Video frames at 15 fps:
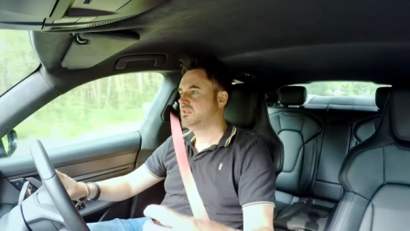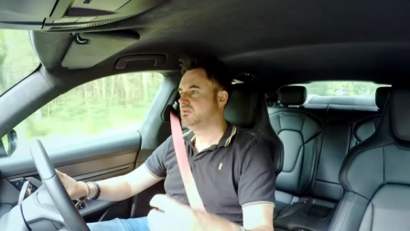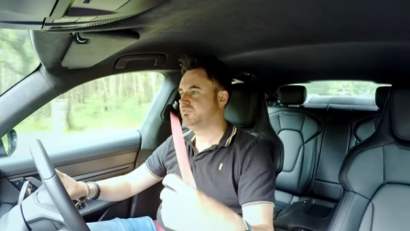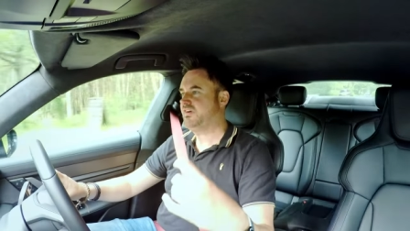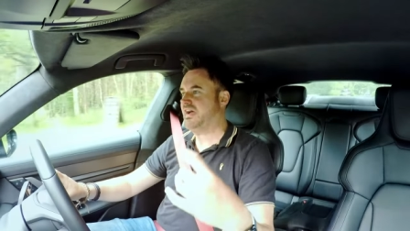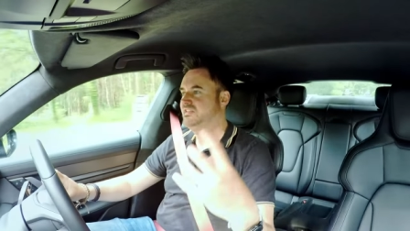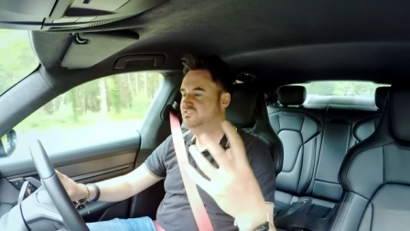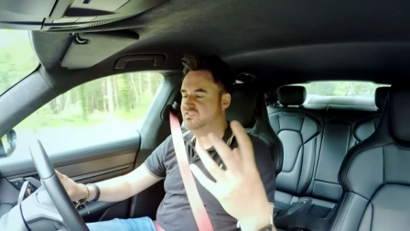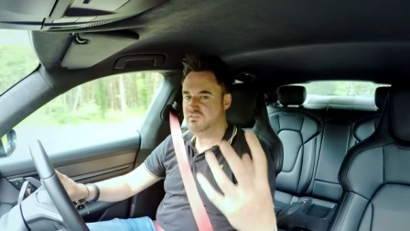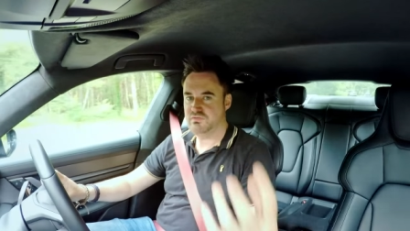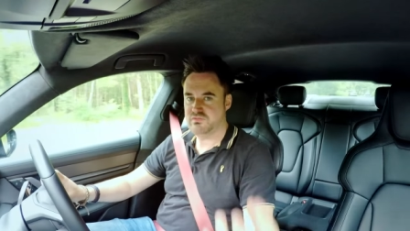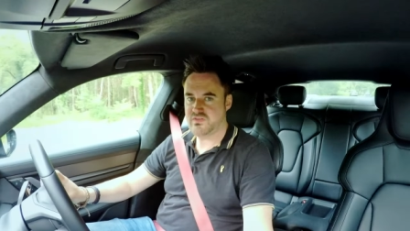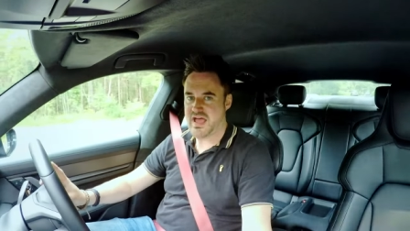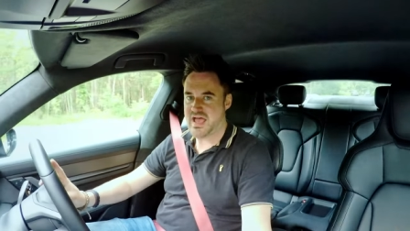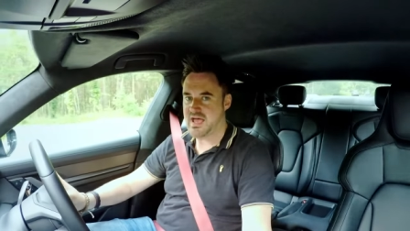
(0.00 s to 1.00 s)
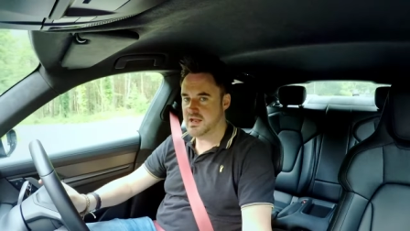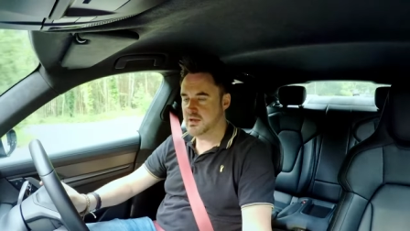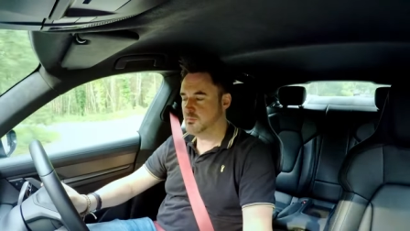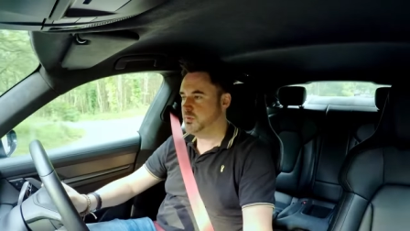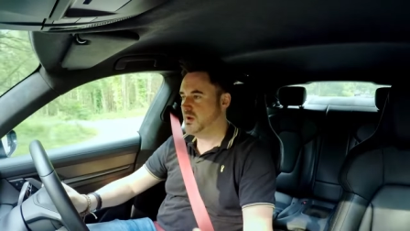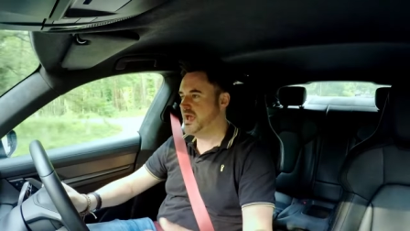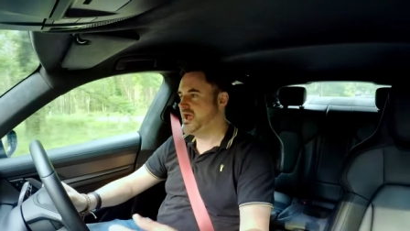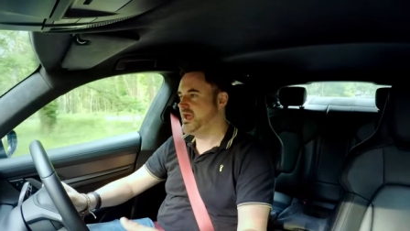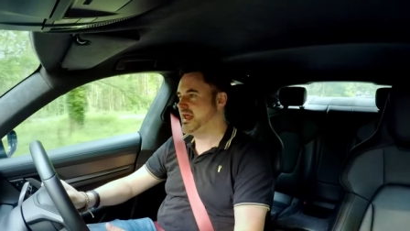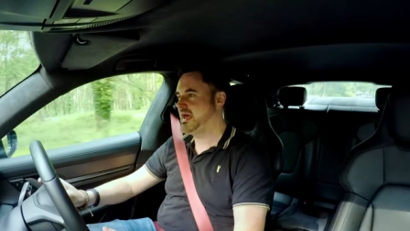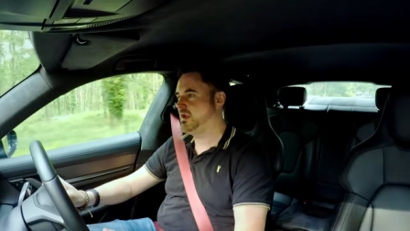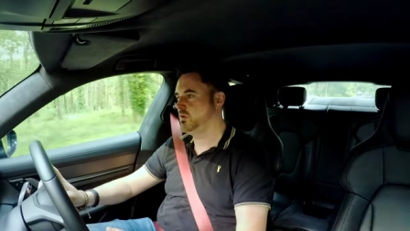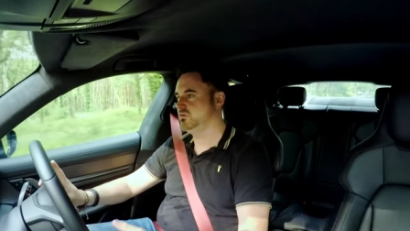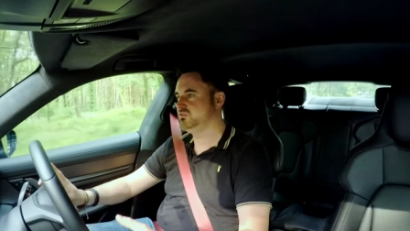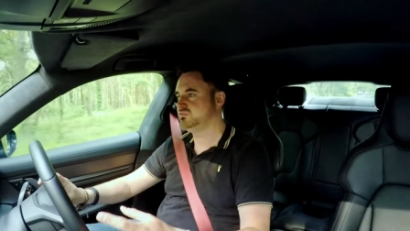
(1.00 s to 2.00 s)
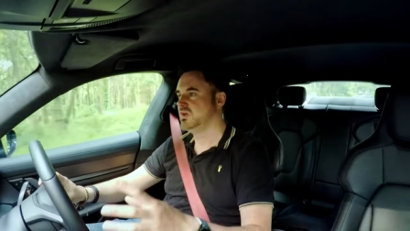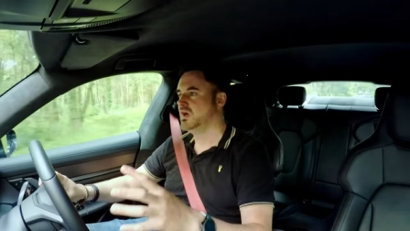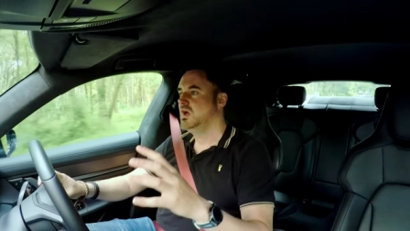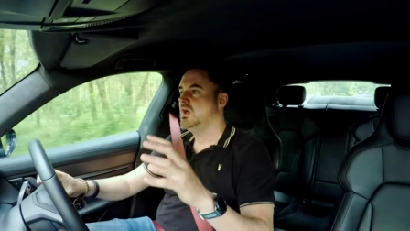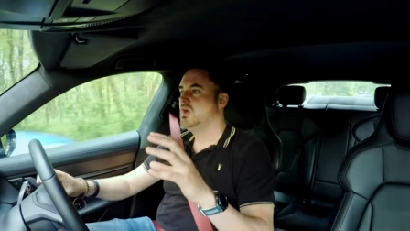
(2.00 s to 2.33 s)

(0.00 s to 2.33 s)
the fancy fan blade alloys.